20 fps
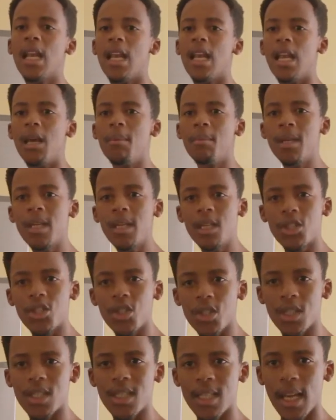let me
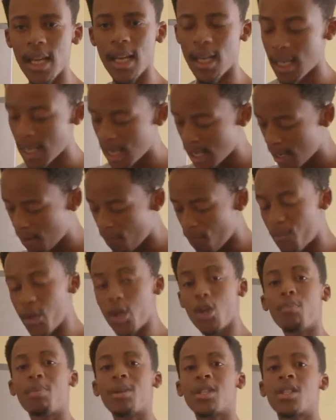just say,
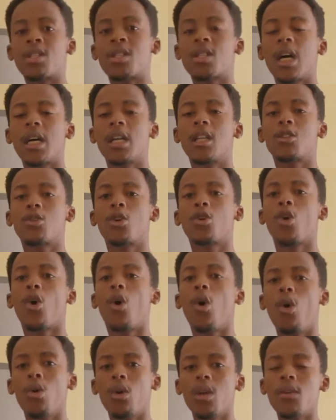video business card is not
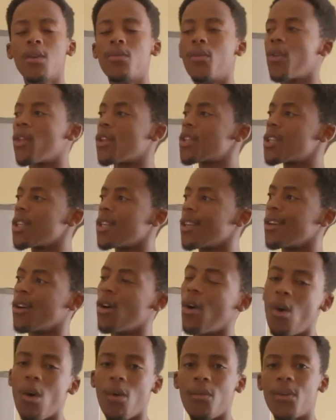only for the
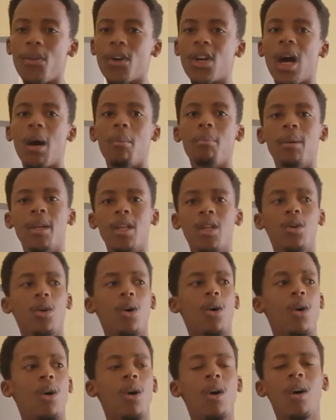CEO of the company
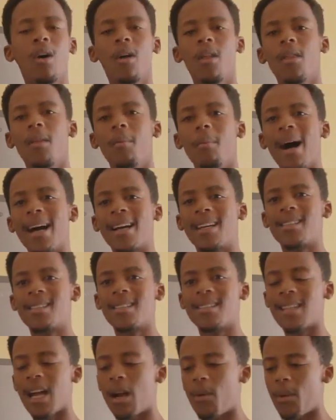or the
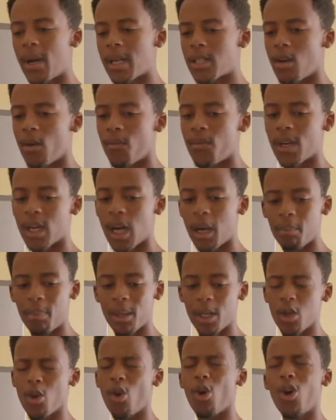marketing director of the
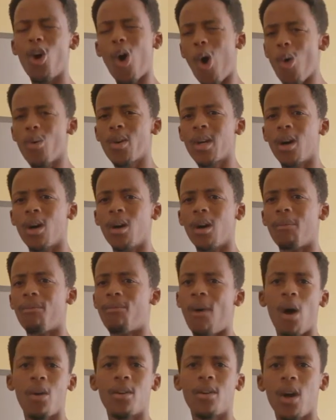company or owner,
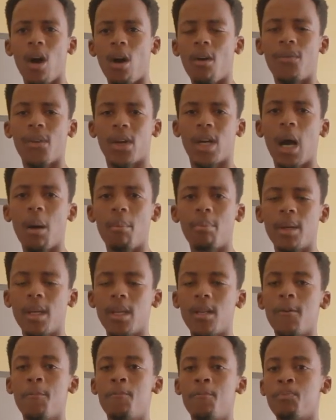founder of the company.